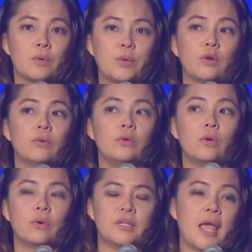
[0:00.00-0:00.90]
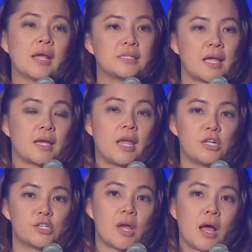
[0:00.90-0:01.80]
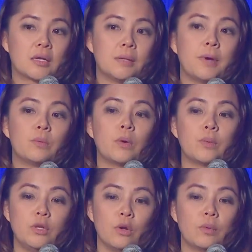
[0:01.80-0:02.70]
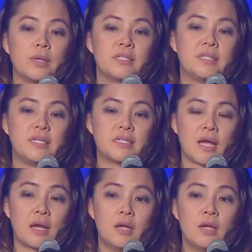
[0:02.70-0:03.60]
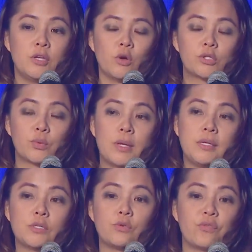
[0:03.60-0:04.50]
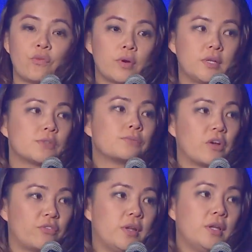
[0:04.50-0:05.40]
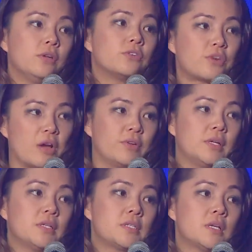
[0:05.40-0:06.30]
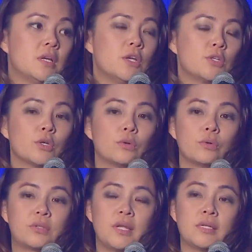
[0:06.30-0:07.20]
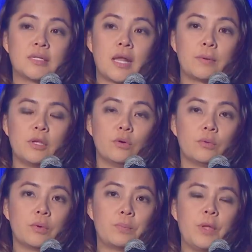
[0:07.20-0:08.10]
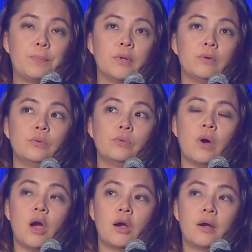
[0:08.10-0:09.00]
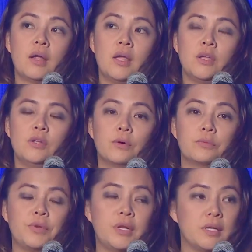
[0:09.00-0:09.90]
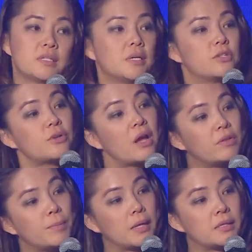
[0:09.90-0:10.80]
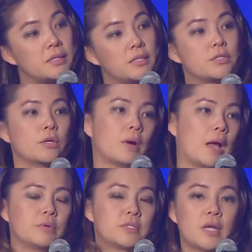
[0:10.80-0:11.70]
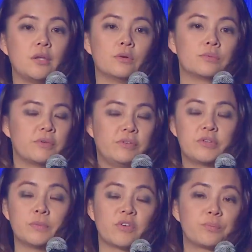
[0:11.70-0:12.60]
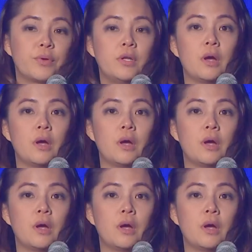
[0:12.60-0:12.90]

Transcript: we don't know the exact age target, but what we know is these are your 20s to 40s roughly travelers. So things like, people who are, reading certain travel magazines. So I would say, in terms of print,